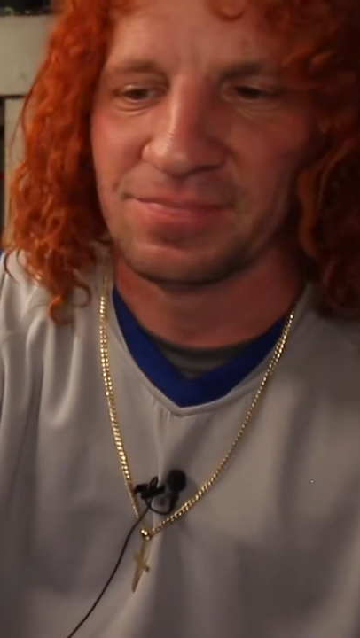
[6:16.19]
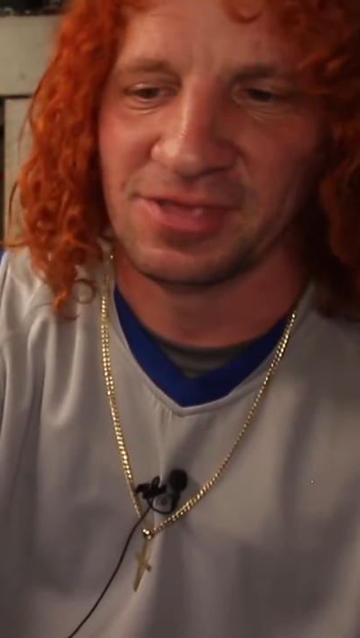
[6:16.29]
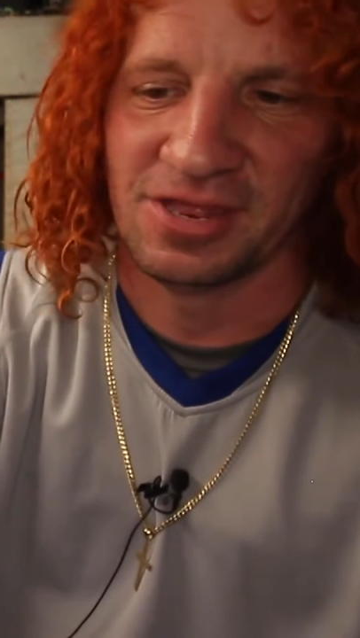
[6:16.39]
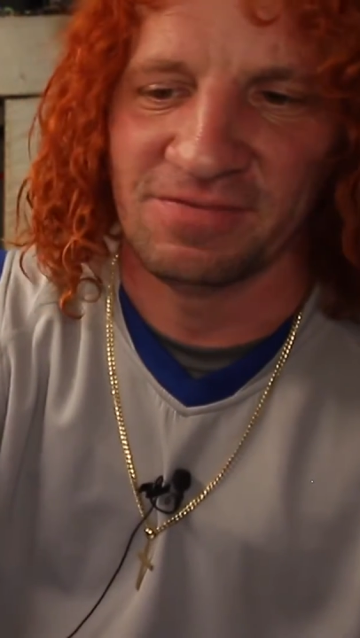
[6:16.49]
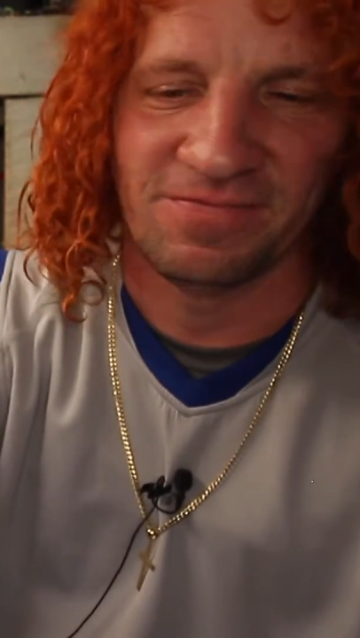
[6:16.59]

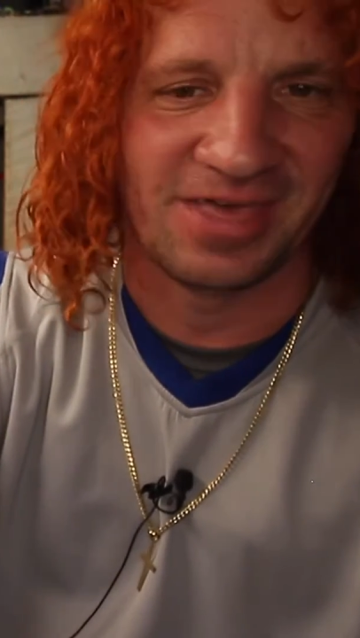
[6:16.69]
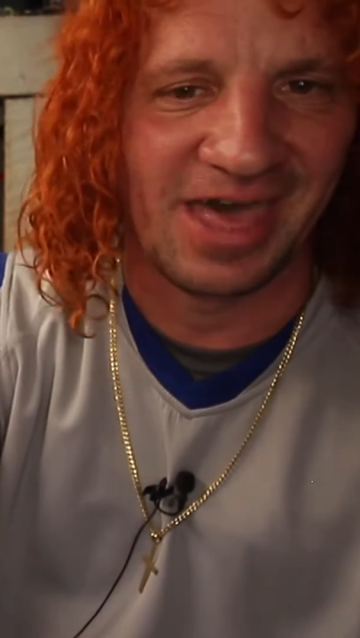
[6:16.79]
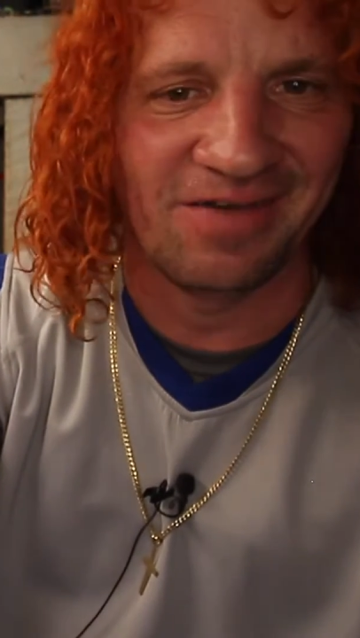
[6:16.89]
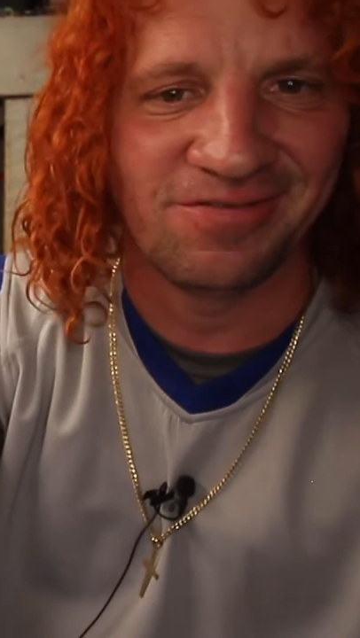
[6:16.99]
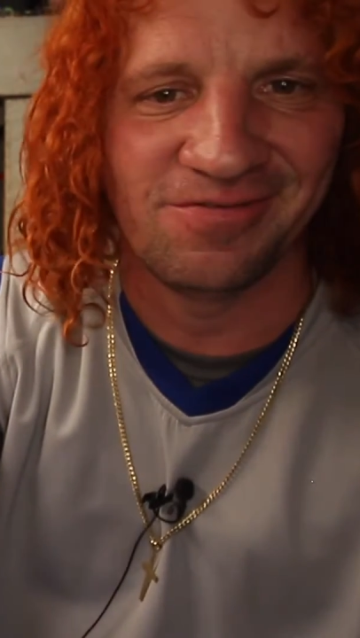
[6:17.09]
and if you
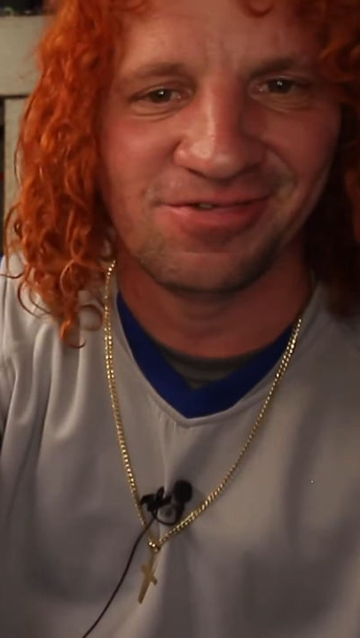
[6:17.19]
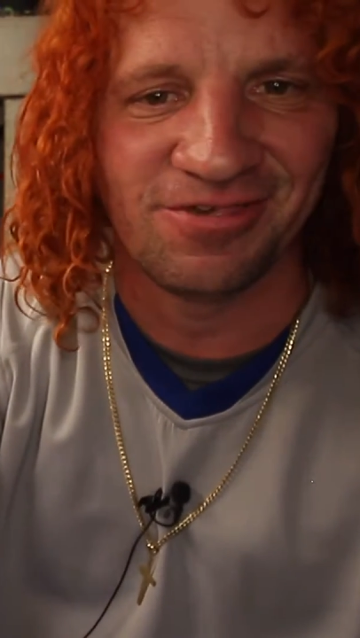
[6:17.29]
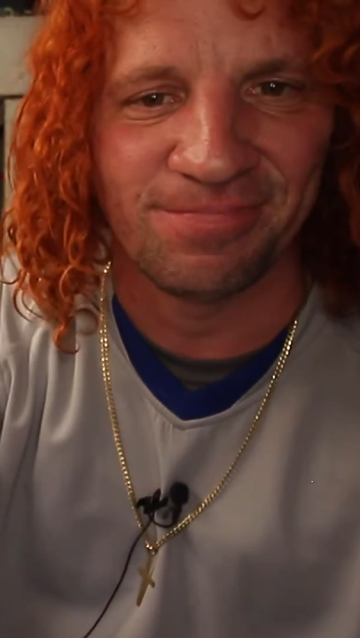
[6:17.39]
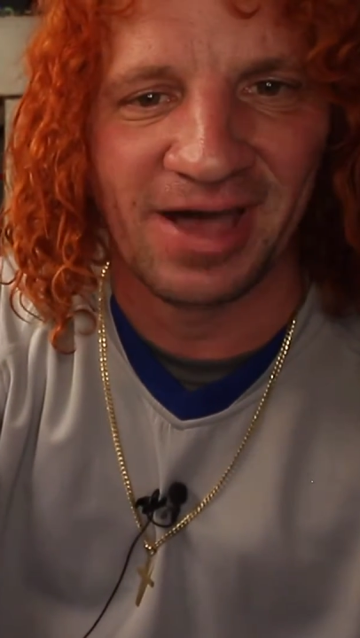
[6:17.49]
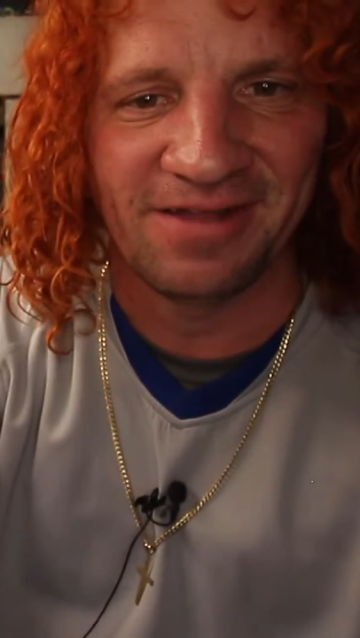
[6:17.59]
have to,
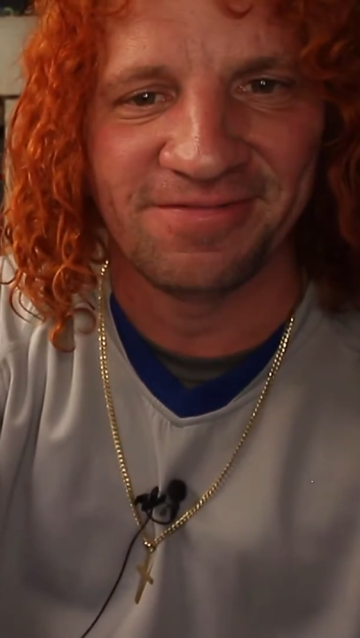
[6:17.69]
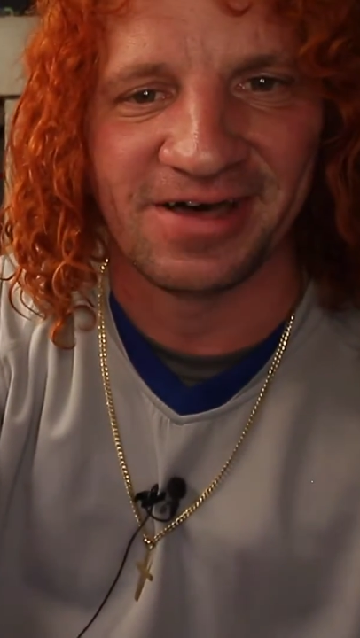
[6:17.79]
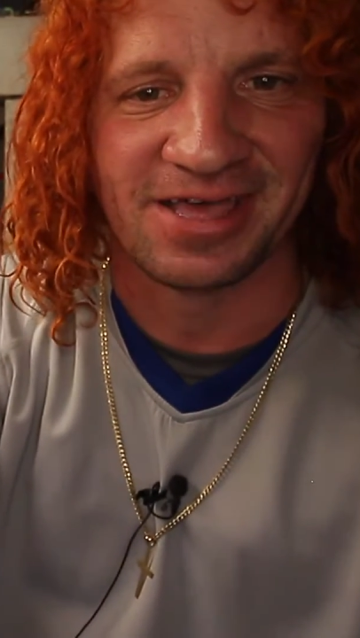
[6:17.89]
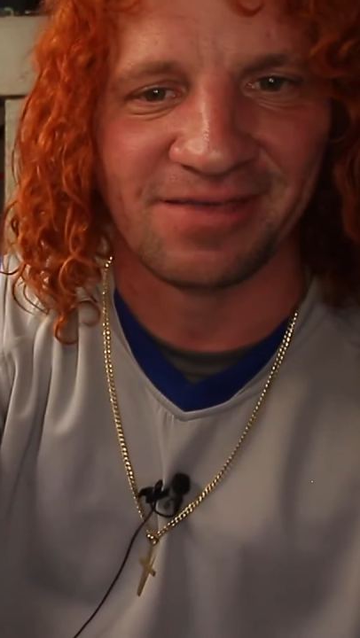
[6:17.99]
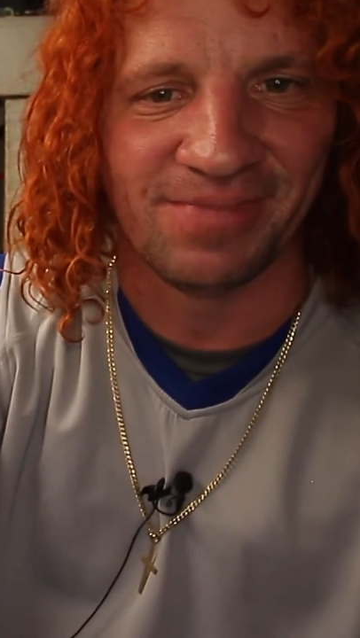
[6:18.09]
just
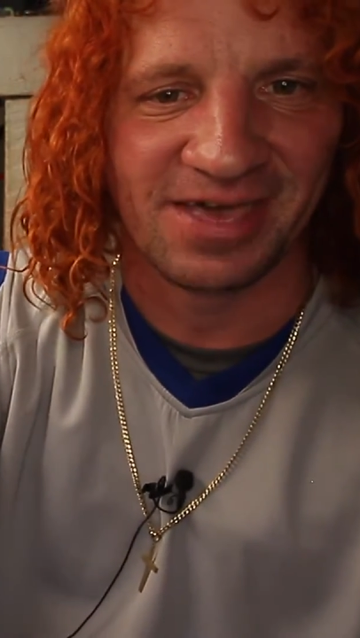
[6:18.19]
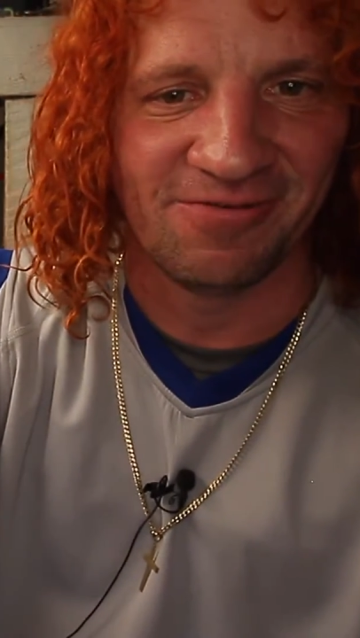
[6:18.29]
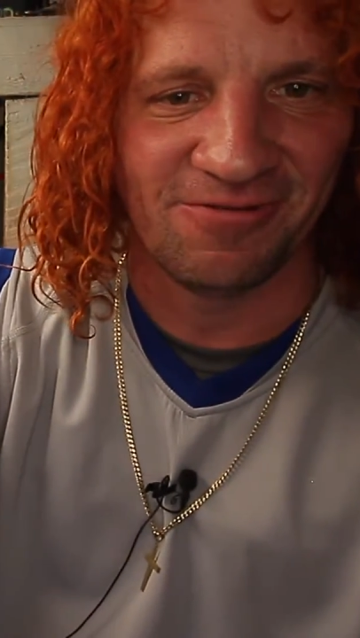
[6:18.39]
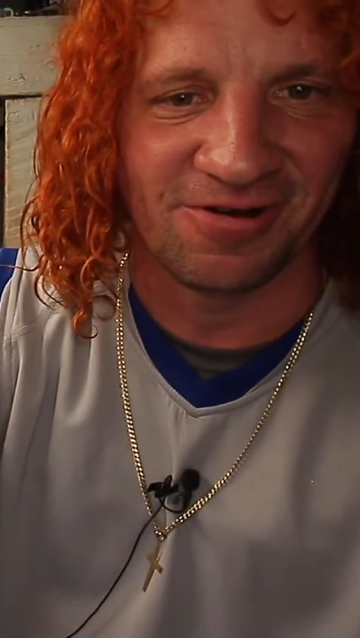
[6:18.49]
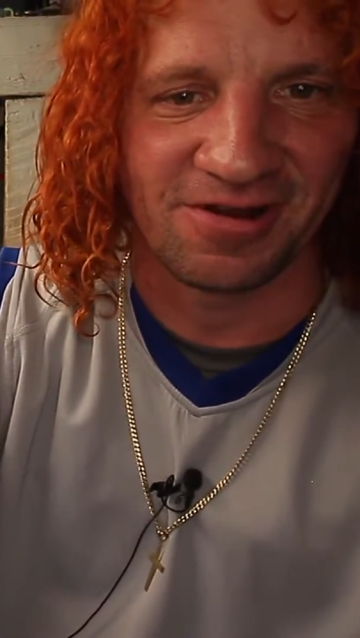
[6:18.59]
modify it and make it
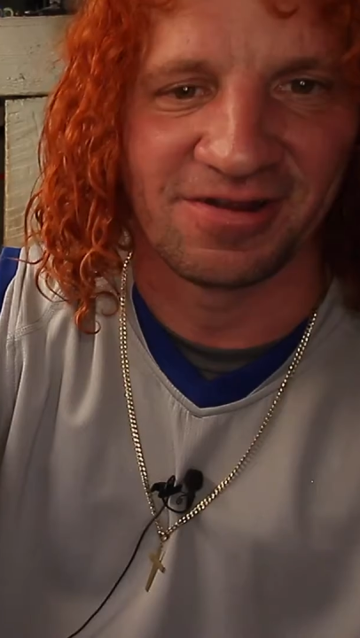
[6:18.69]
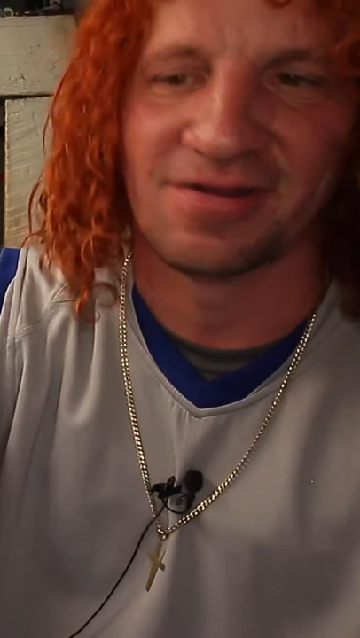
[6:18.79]
work.